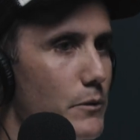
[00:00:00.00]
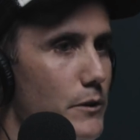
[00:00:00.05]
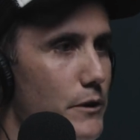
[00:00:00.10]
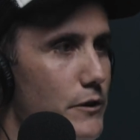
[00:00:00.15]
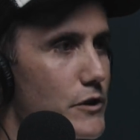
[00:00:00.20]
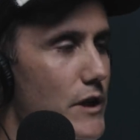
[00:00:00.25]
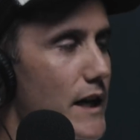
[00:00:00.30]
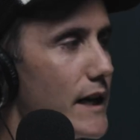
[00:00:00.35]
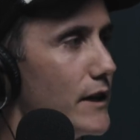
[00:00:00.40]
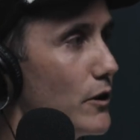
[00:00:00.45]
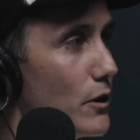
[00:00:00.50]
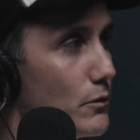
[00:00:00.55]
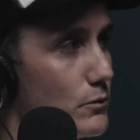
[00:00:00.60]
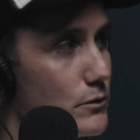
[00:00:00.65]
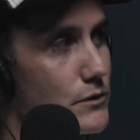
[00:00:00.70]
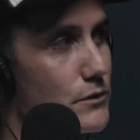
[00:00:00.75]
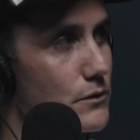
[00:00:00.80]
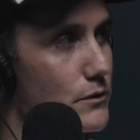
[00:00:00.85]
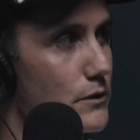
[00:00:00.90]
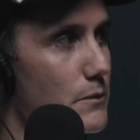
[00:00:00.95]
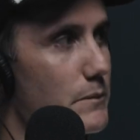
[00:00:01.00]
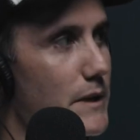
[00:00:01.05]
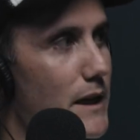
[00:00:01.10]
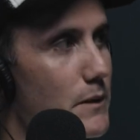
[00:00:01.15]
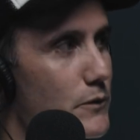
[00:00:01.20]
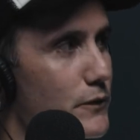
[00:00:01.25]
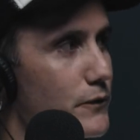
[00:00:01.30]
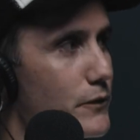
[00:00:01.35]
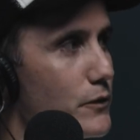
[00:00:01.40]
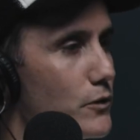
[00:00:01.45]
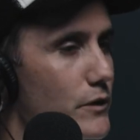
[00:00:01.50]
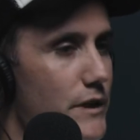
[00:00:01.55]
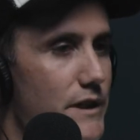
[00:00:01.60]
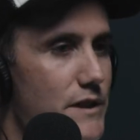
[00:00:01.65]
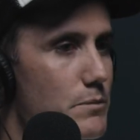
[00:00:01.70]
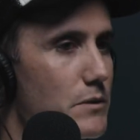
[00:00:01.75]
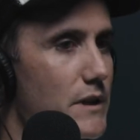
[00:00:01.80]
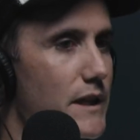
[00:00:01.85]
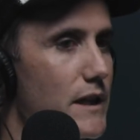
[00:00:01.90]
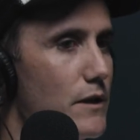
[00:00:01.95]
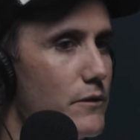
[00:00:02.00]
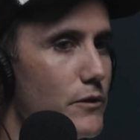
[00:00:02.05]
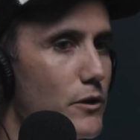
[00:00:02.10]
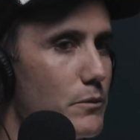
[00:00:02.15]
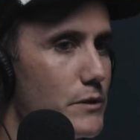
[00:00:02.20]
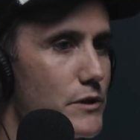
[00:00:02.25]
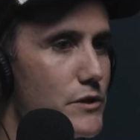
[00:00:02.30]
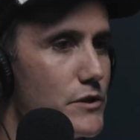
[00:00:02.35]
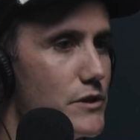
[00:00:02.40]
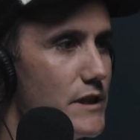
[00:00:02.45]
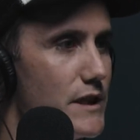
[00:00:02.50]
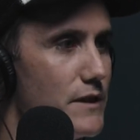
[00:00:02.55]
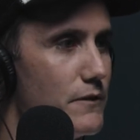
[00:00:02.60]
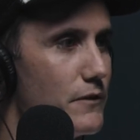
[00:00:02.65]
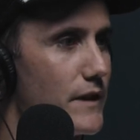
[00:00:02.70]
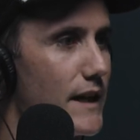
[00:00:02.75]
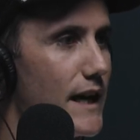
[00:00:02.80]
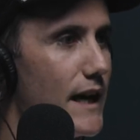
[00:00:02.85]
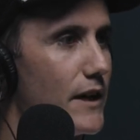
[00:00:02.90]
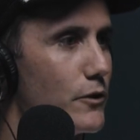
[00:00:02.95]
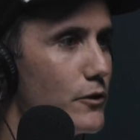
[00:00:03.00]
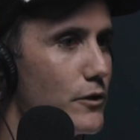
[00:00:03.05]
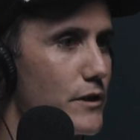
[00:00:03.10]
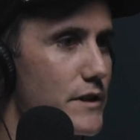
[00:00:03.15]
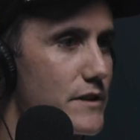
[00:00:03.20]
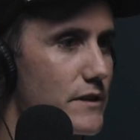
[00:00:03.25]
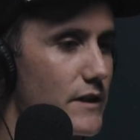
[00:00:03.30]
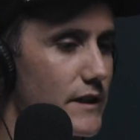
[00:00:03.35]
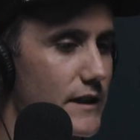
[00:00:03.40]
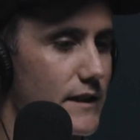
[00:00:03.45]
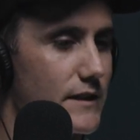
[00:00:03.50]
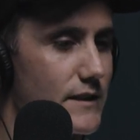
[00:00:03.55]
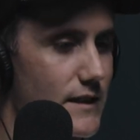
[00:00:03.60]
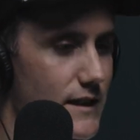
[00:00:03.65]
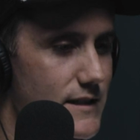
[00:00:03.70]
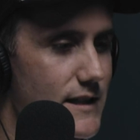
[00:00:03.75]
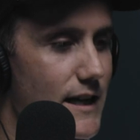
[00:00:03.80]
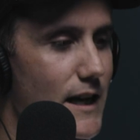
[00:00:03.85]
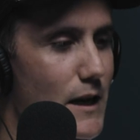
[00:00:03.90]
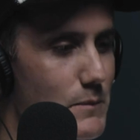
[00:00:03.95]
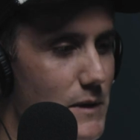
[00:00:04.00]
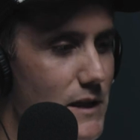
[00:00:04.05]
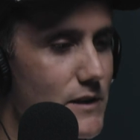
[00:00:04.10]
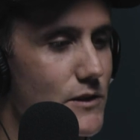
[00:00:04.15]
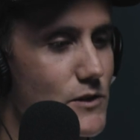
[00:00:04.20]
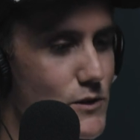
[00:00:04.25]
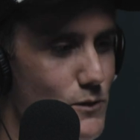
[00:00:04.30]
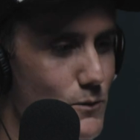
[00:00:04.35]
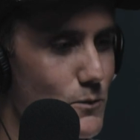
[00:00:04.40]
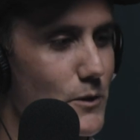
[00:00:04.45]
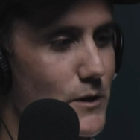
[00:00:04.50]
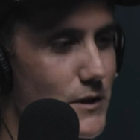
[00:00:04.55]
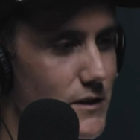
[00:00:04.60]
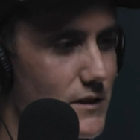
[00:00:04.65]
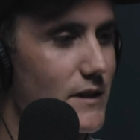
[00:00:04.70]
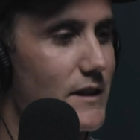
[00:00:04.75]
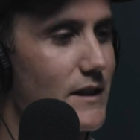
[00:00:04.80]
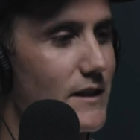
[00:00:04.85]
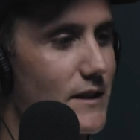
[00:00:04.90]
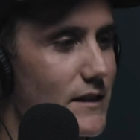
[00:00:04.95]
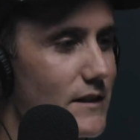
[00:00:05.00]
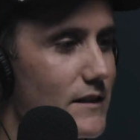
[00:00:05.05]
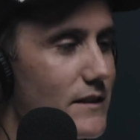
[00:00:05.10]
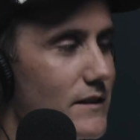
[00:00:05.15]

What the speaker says: You want to train, like we were talking about before. There's plenty of opportunity for that, or it's like it's how much you want to